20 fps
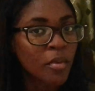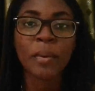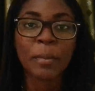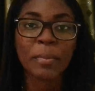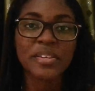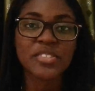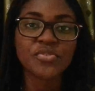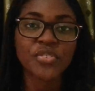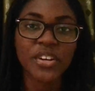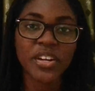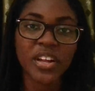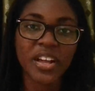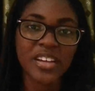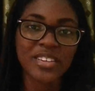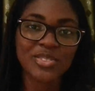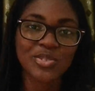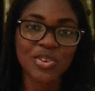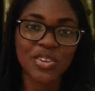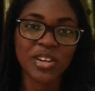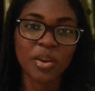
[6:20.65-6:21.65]
My best friend and
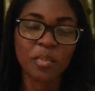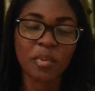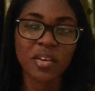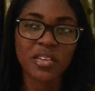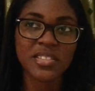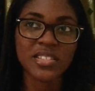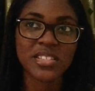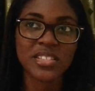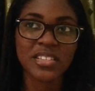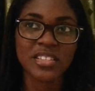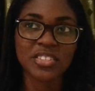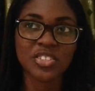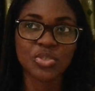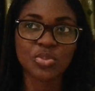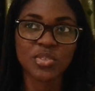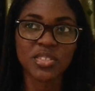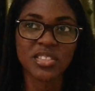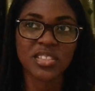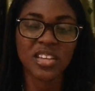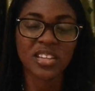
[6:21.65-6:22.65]
I talked about it, and she
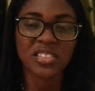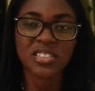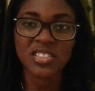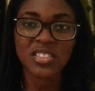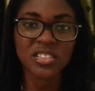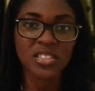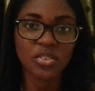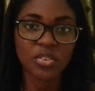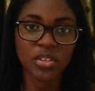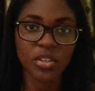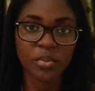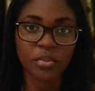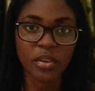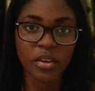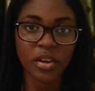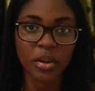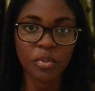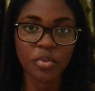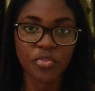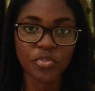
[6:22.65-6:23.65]
was like, just tell them we
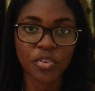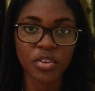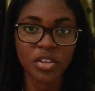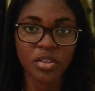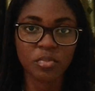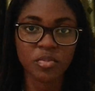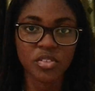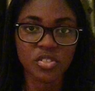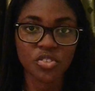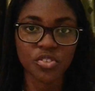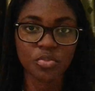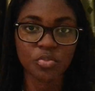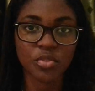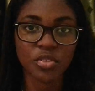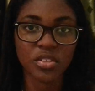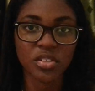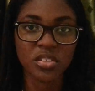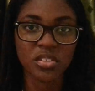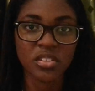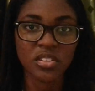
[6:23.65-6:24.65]
are coming for a naming
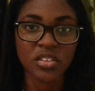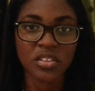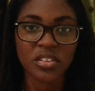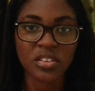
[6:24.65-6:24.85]
ceremony.